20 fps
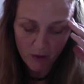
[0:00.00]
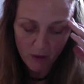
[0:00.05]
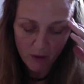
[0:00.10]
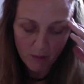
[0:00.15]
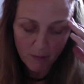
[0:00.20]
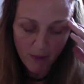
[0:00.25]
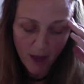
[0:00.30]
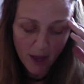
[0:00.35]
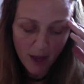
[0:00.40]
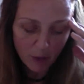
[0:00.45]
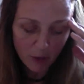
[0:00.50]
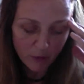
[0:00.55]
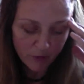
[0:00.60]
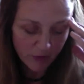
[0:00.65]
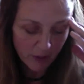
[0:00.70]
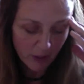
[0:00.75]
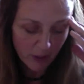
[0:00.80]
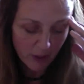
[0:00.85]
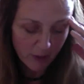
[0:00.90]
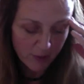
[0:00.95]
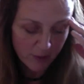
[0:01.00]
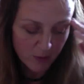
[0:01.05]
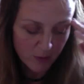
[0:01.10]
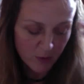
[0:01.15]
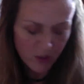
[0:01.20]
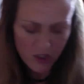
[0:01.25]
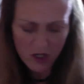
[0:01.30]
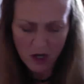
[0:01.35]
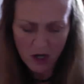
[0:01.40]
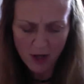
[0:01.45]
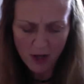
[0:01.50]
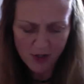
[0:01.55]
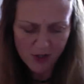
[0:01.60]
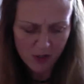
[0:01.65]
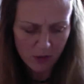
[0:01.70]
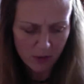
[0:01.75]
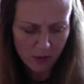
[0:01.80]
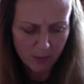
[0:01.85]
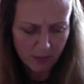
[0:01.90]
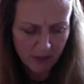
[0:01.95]
biofilms, which can
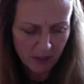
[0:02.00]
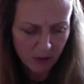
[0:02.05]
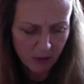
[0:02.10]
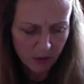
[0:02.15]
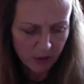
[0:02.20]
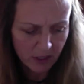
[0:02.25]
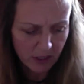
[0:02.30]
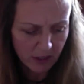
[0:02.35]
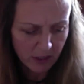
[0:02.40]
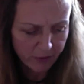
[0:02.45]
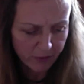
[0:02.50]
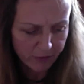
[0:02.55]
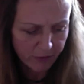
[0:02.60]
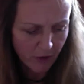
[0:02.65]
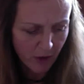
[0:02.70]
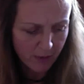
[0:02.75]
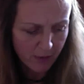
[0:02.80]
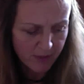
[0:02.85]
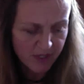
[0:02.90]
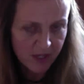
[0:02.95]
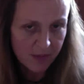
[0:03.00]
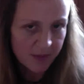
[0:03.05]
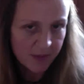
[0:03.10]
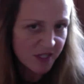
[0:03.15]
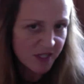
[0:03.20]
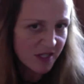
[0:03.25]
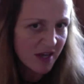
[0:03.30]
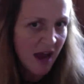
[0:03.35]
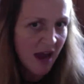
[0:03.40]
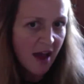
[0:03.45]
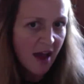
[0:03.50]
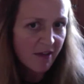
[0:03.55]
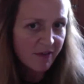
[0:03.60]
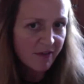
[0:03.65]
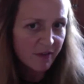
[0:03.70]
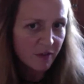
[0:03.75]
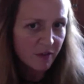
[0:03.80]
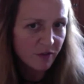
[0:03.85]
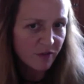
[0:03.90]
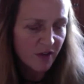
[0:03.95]
also be created from some
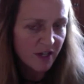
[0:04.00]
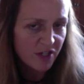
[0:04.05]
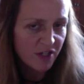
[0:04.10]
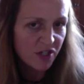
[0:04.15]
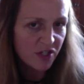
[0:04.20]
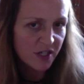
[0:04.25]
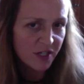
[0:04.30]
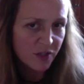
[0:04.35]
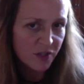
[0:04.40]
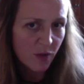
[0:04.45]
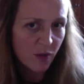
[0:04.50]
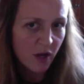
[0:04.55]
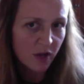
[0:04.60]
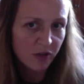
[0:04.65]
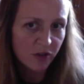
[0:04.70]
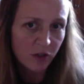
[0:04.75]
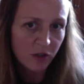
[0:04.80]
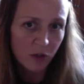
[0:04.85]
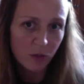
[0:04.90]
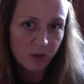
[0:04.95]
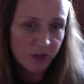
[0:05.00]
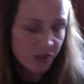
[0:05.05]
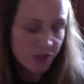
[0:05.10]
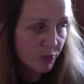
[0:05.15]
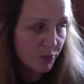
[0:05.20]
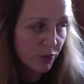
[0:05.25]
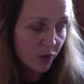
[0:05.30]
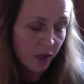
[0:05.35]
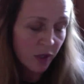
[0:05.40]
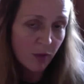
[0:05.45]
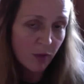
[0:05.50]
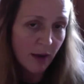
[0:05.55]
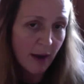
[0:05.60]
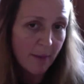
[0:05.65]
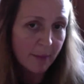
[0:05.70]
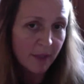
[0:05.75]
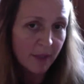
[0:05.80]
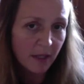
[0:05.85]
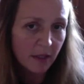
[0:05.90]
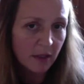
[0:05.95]
staph infection as well too, which is pretty
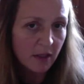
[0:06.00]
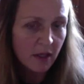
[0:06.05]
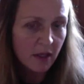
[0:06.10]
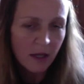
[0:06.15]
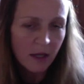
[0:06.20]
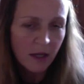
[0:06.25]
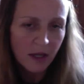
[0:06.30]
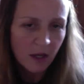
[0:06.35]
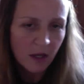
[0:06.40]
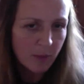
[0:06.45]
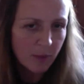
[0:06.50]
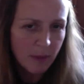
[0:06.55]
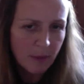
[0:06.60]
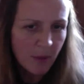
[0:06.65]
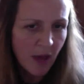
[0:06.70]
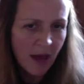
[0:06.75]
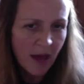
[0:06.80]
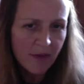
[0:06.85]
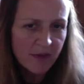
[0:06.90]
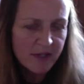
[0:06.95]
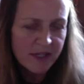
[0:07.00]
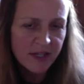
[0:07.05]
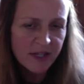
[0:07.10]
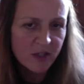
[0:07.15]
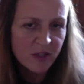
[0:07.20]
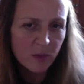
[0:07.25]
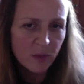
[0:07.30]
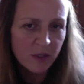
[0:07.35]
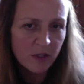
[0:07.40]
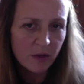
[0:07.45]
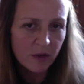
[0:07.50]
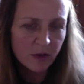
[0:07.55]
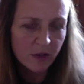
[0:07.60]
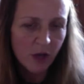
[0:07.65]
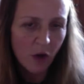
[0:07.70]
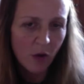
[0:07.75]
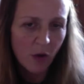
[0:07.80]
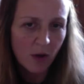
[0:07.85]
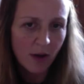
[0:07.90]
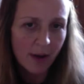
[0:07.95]
rampant. You know, people have these things and we don't
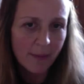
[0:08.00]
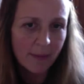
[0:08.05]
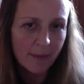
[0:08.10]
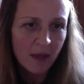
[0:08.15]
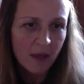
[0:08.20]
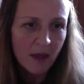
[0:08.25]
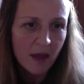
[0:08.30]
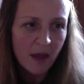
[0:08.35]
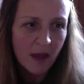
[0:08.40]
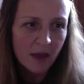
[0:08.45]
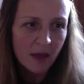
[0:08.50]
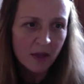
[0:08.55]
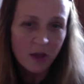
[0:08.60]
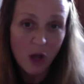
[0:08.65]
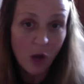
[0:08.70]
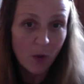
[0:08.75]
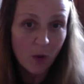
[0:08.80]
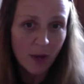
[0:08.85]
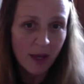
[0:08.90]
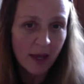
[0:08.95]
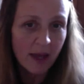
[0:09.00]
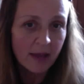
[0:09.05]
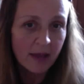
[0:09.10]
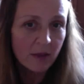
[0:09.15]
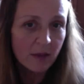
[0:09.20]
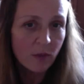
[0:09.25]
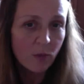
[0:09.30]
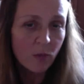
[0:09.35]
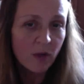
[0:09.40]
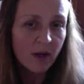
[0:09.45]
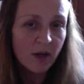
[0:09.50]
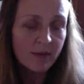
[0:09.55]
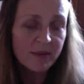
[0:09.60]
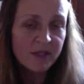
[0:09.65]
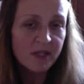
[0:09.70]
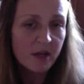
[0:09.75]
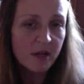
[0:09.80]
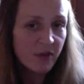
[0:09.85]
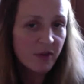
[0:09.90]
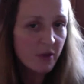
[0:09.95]
know it. And what I'm
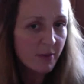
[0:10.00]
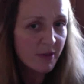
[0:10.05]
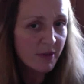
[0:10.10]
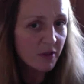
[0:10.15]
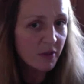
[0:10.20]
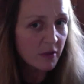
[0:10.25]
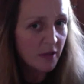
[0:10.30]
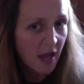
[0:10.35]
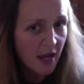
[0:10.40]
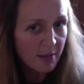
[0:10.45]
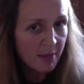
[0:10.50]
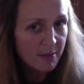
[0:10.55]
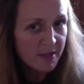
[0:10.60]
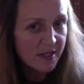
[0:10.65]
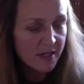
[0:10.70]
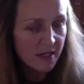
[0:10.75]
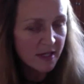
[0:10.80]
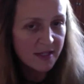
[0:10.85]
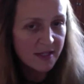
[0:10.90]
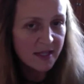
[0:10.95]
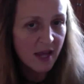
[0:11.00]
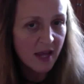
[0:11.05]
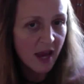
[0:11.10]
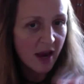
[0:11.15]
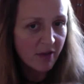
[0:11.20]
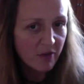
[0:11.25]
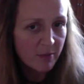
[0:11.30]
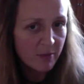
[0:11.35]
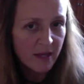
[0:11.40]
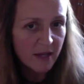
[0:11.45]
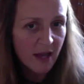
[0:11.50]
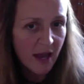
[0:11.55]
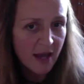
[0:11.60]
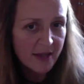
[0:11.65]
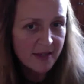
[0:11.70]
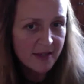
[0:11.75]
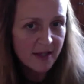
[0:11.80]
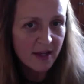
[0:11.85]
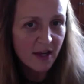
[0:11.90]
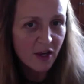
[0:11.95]
discovering about the Lyme disease, everybody
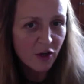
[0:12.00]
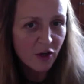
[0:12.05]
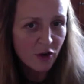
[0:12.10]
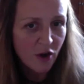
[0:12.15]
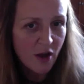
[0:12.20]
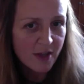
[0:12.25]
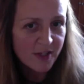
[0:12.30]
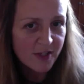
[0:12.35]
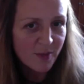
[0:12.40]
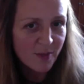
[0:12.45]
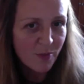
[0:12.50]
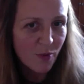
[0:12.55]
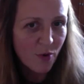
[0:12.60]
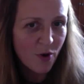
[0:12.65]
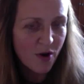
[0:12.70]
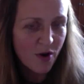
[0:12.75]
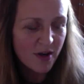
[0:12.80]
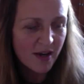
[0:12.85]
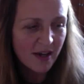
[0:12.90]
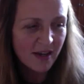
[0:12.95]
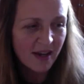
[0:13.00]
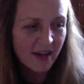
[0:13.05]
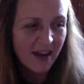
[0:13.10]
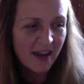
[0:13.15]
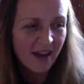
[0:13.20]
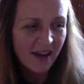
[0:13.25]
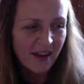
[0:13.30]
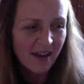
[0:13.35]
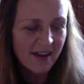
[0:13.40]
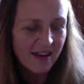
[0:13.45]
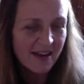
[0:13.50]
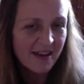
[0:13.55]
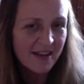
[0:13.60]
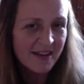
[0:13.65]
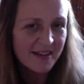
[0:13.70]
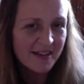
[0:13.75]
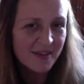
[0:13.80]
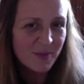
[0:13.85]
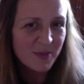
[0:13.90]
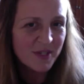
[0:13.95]
has it across the board, and it
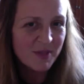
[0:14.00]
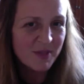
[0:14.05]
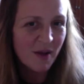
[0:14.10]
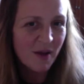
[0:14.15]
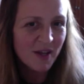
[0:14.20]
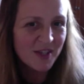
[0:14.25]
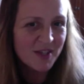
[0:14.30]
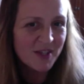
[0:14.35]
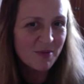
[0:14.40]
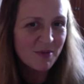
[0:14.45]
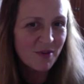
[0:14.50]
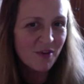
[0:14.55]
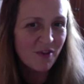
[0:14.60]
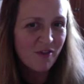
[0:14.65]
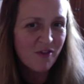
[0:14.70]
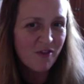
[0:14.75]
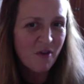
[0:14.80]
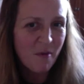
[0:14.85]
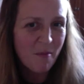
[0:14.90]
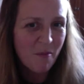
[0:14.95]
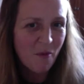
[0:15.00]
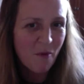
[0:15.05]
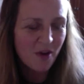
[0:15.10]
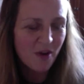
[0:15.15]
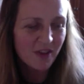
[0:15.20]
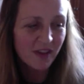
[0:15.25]
is responsible for more